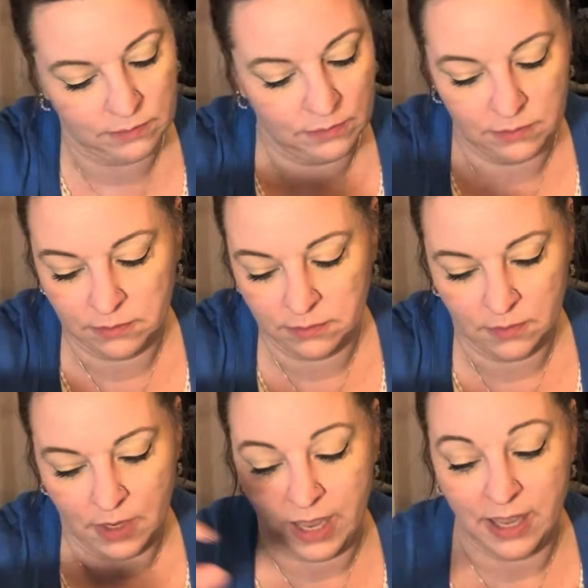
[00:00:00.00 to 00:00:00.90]
I
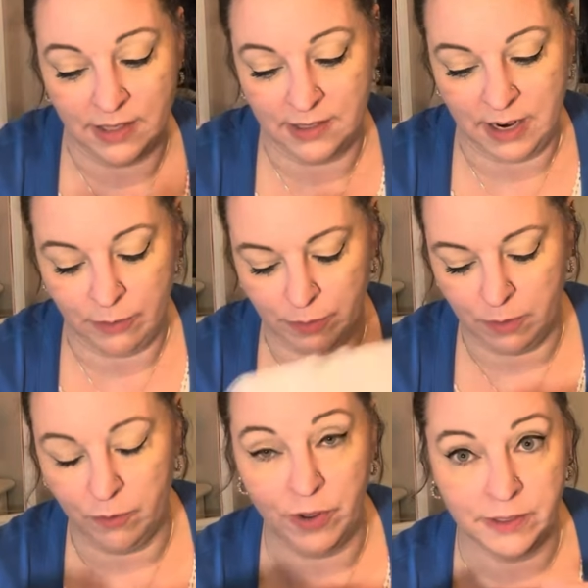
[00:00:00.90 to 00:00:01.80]
hate
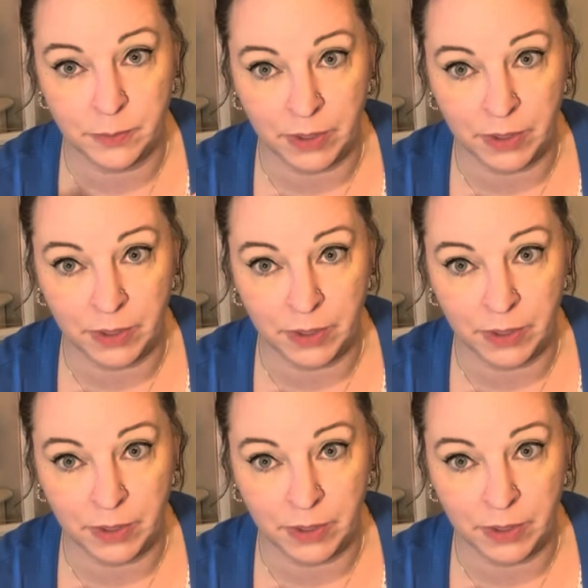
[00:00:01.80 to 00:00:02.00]
styrofoam. Falls